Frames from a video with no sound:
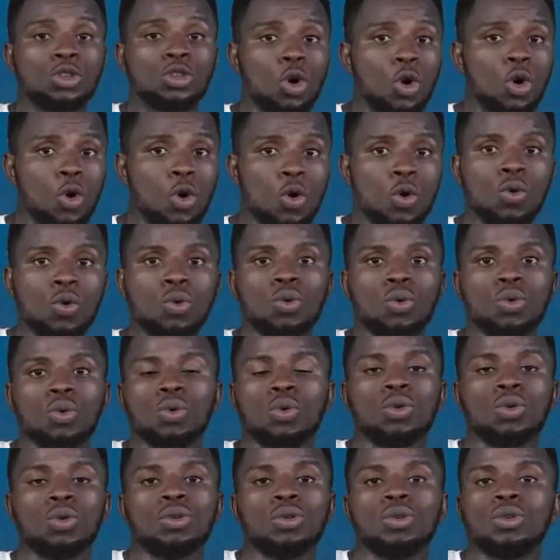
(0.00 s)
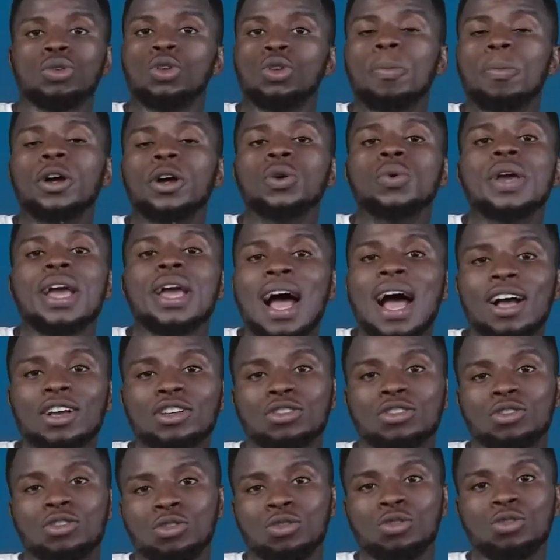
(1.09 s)
Though nobody will
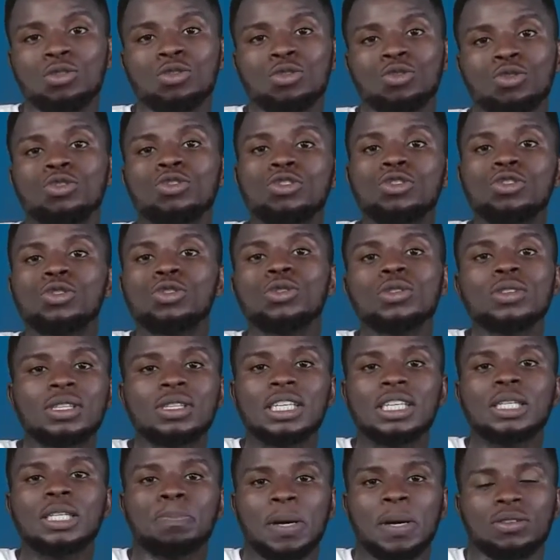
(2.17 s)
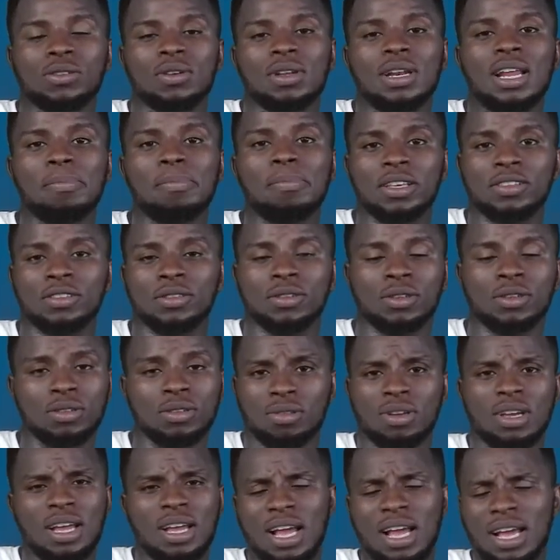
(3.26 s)
ask you to use this particular method.
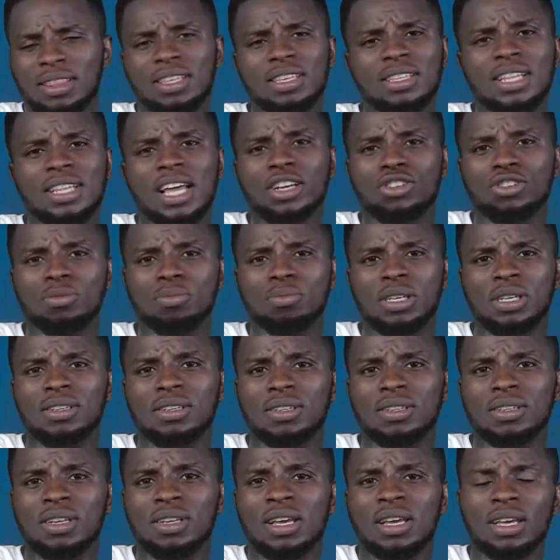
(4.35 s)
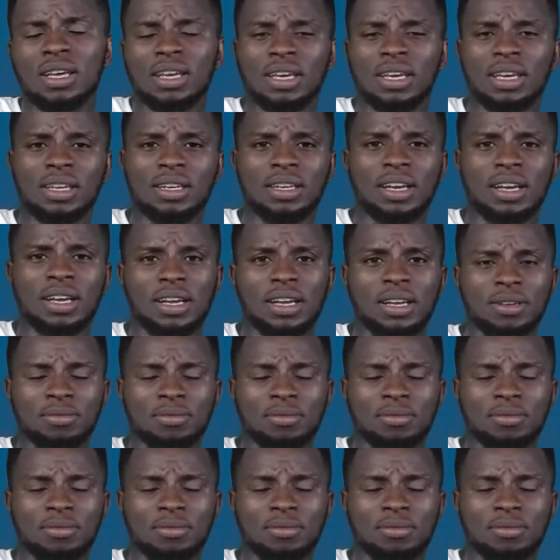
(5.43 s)
I think that should be in